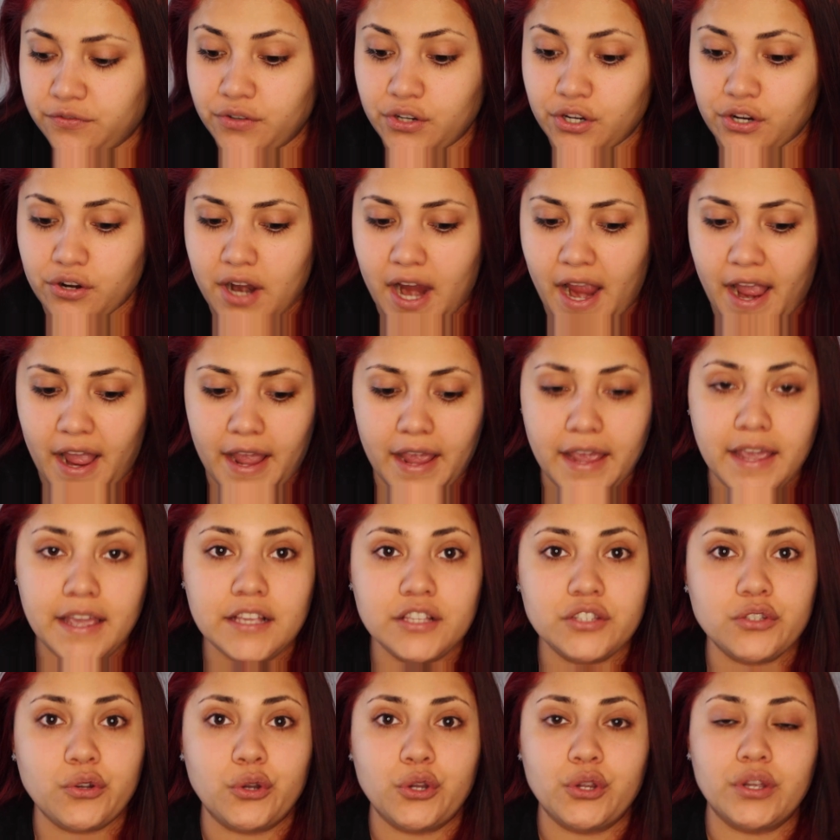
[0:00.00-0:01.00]
for your
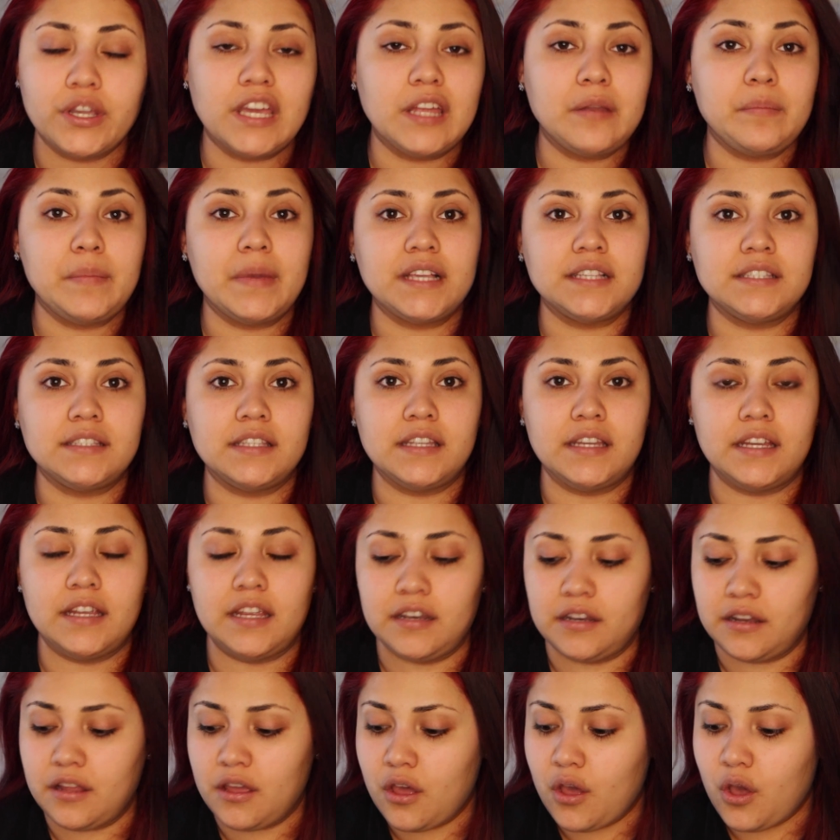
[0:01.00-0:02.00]
eyes, or you can mix it
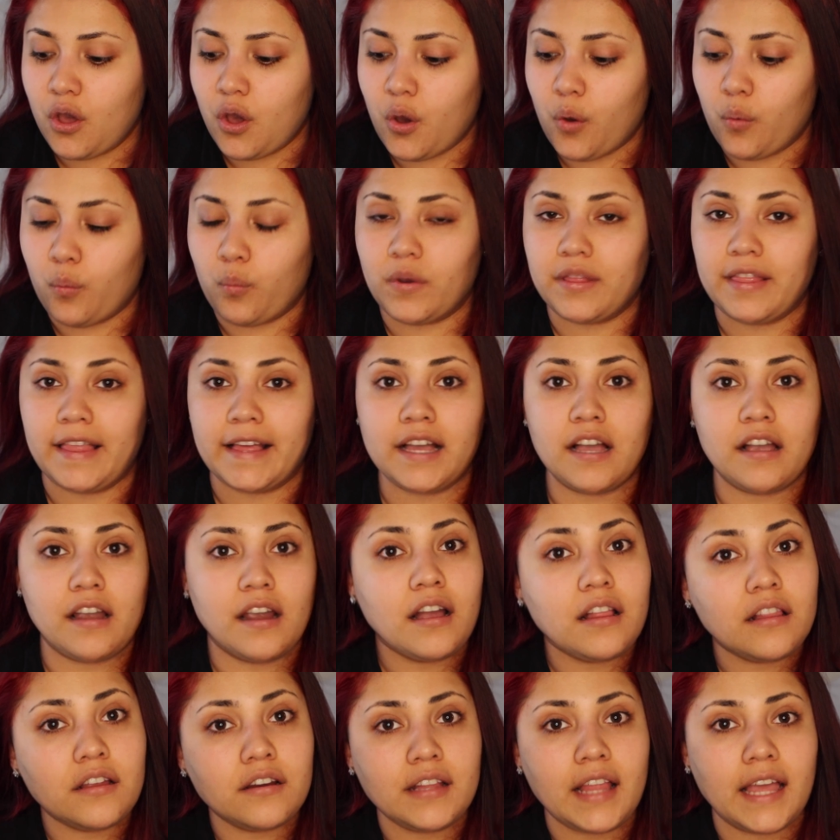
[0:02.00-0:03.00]
in with like a
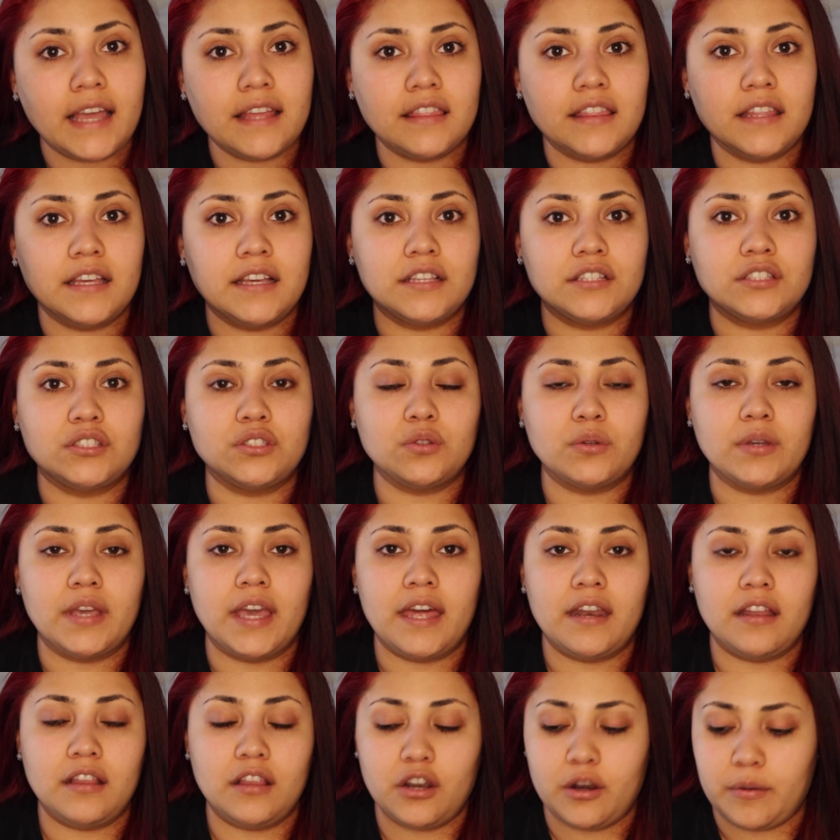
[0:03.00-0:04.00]
color like this to
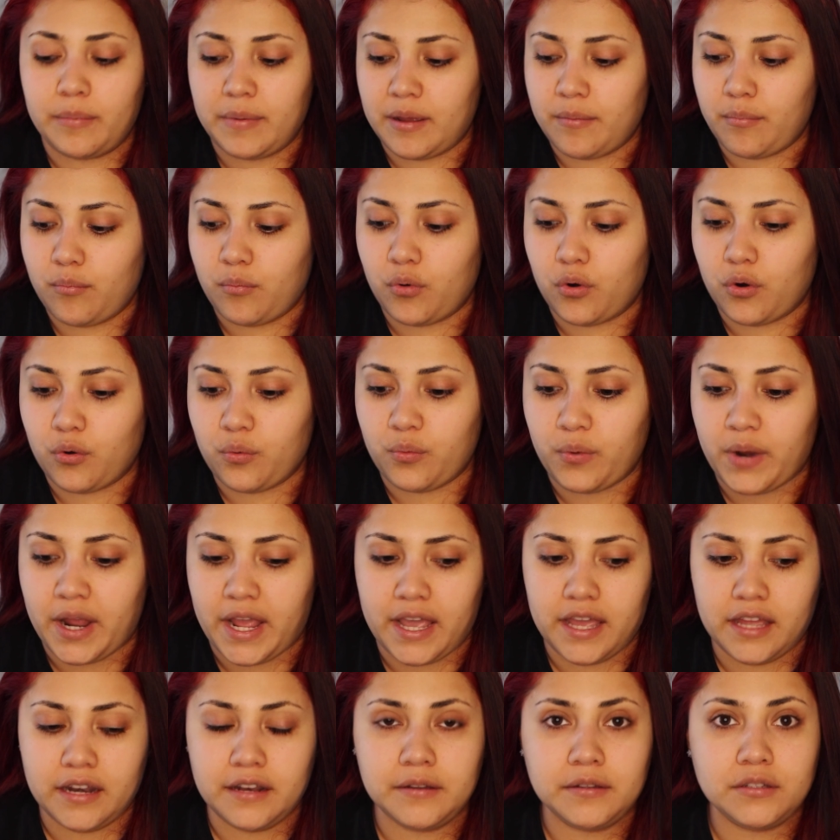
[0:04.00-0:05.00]
get a little bit more
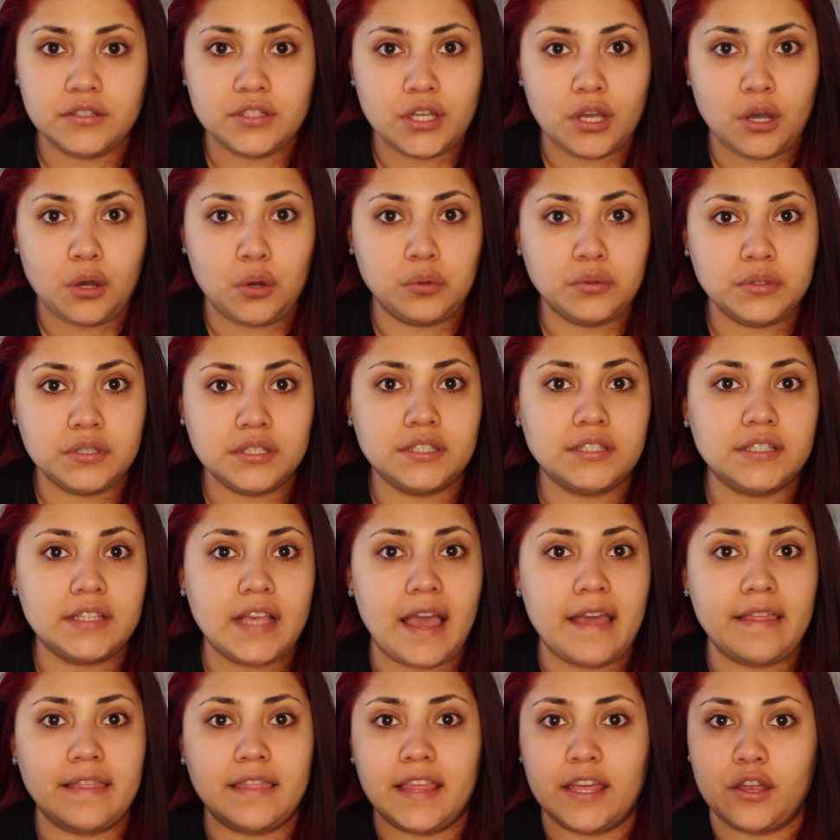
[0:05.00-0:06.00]
red tones,
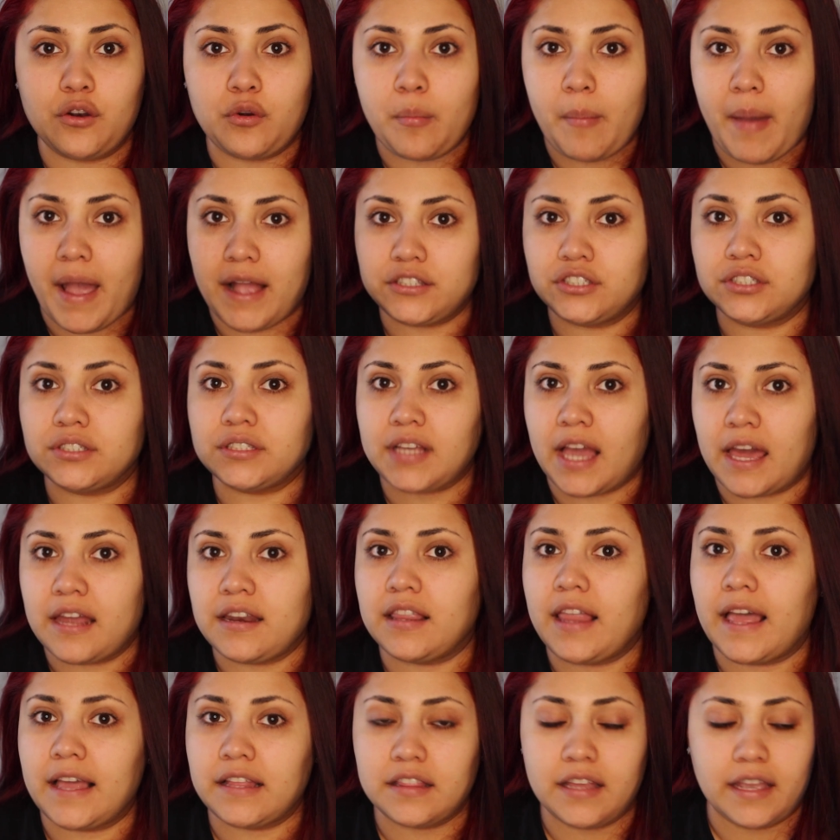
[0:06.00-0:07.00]
and it'll match kind
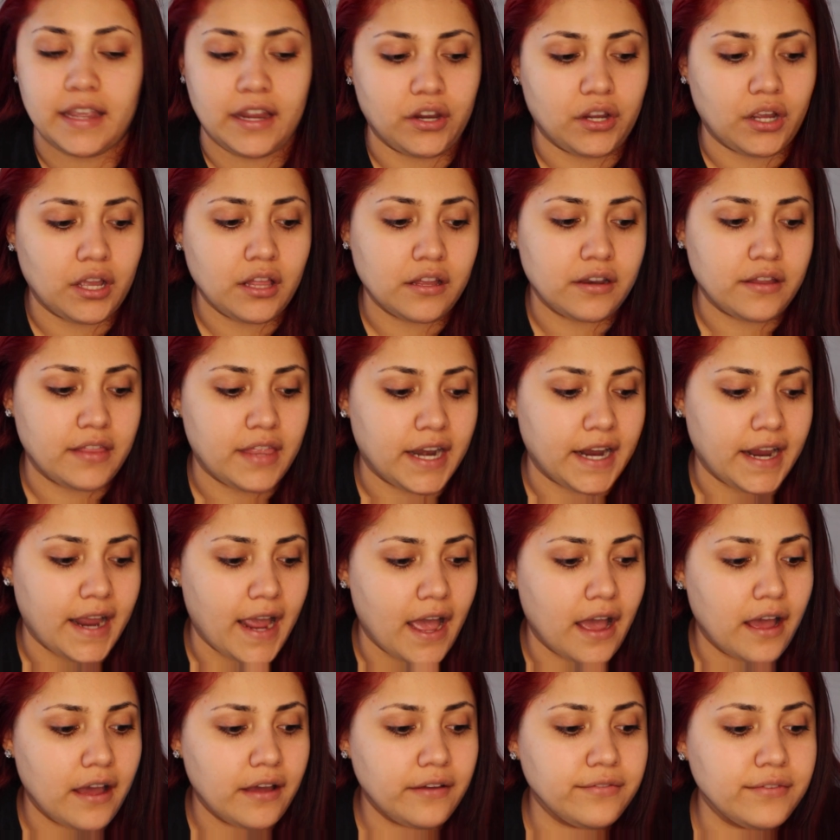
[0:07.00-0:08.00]
of like the hair color that I
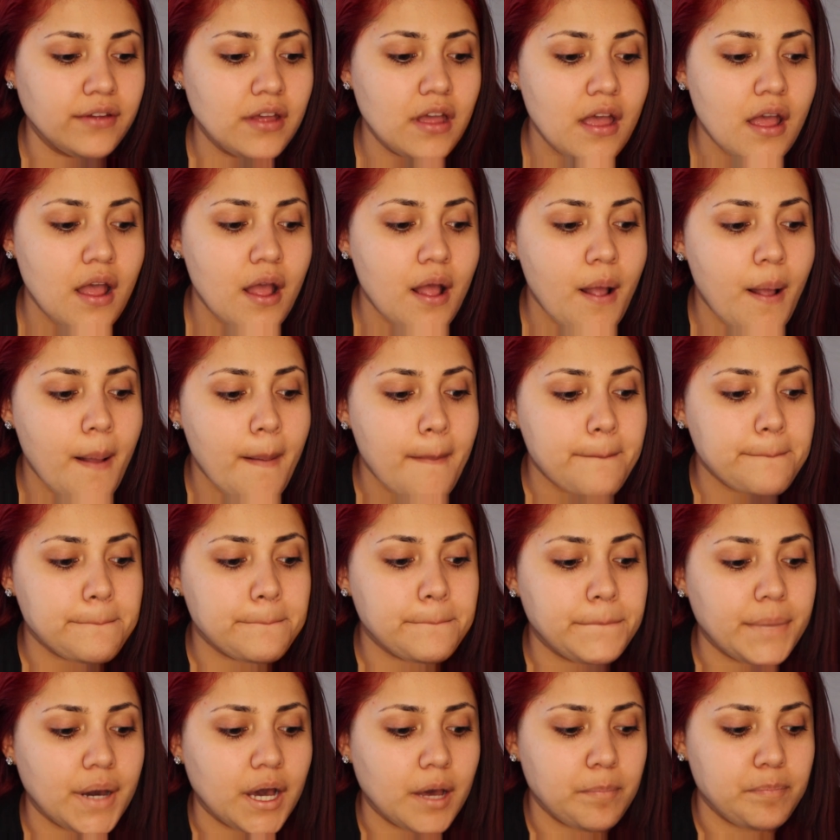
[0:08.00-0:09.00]
have.
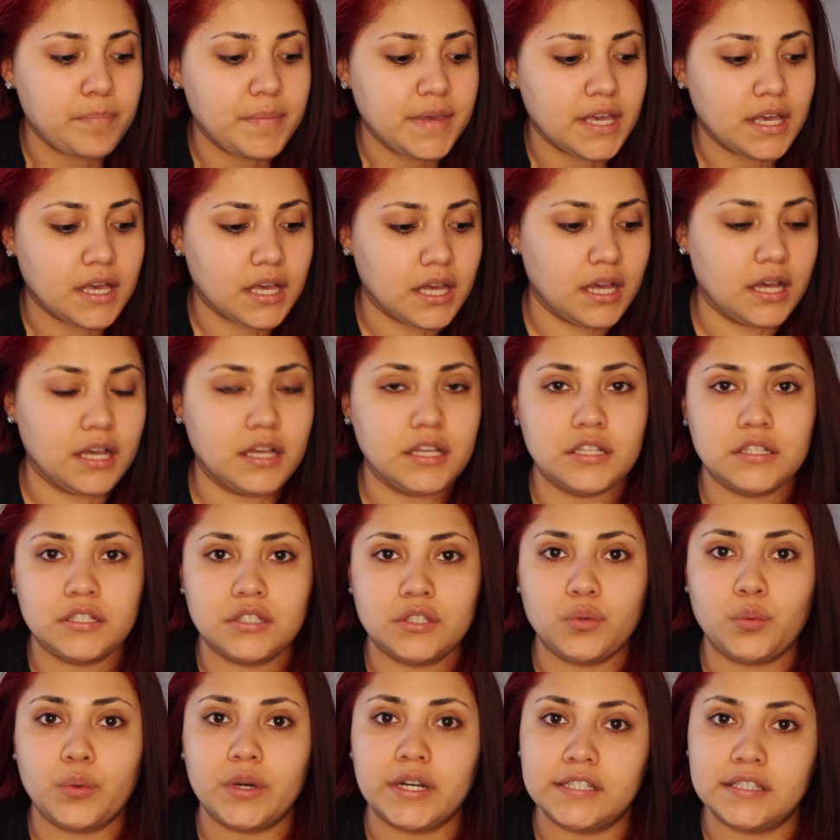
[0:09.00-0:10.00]
But
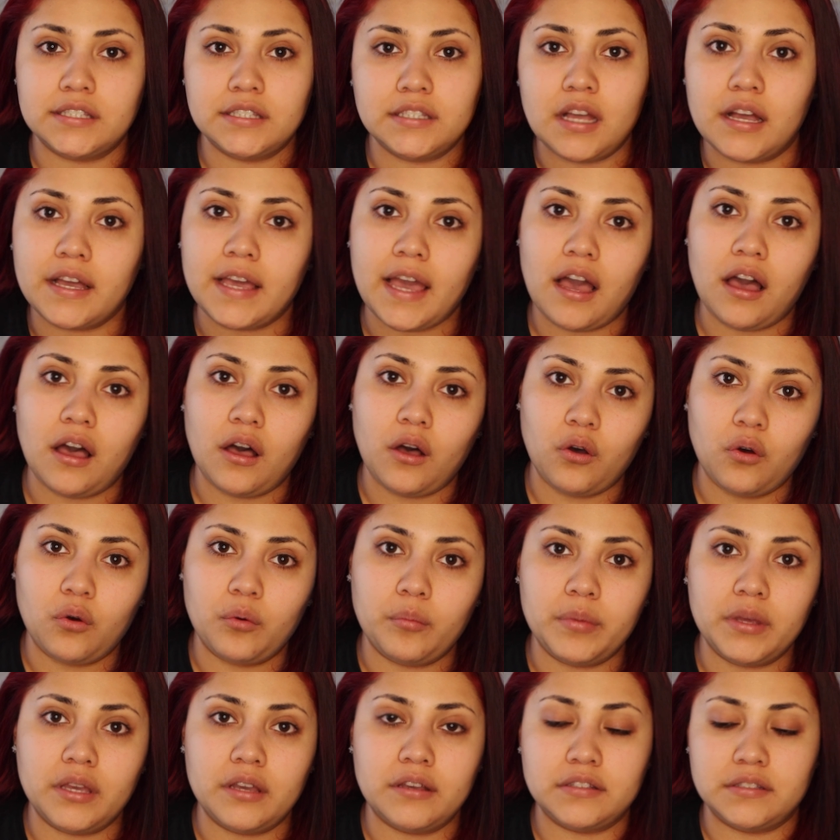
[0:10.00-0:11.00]
because we're stuck at
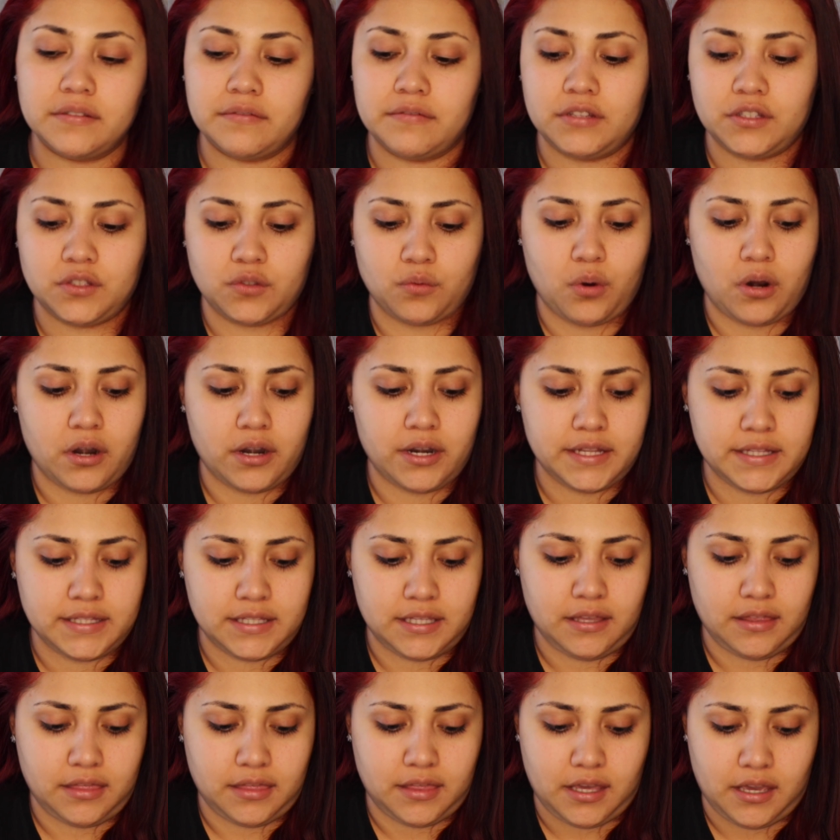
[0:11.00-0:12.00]
home because of this
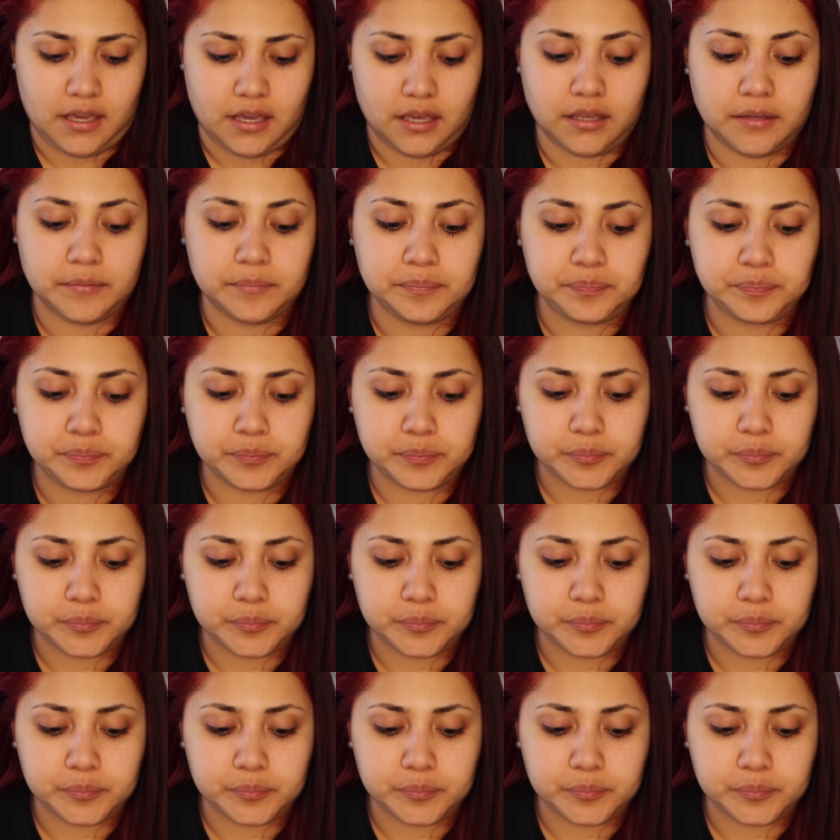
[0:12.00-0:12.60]
quarantine thing,